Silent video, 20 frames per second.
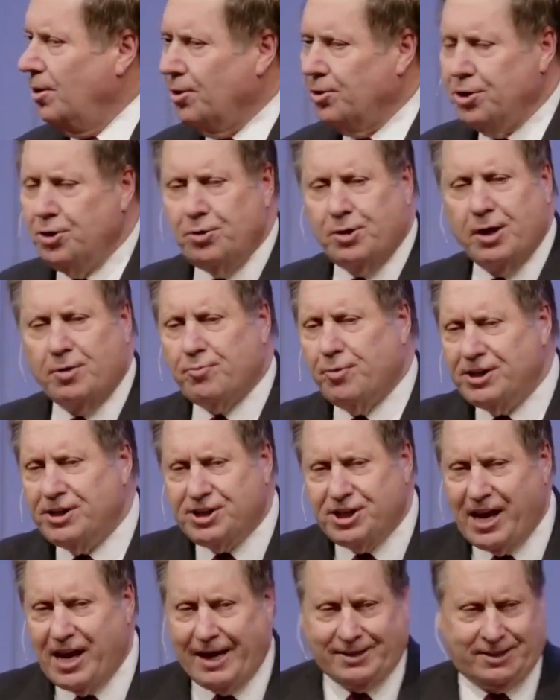Or you can
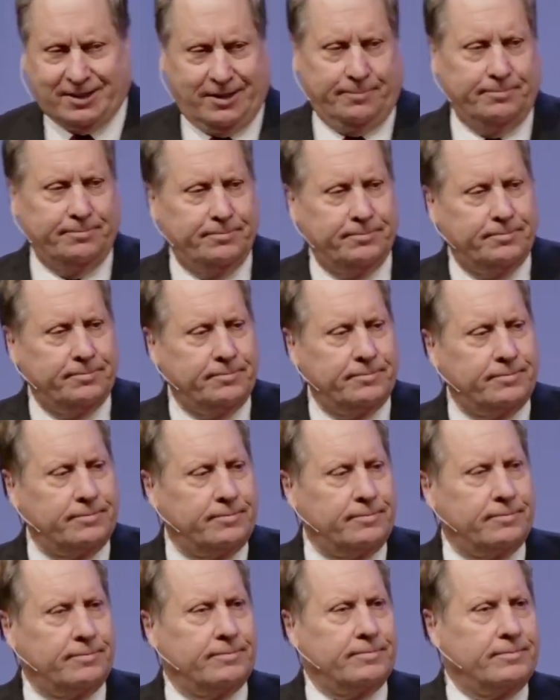reject him
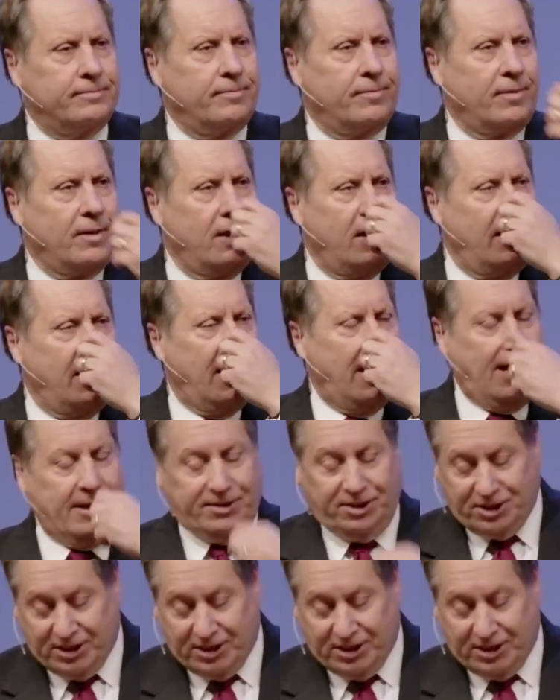and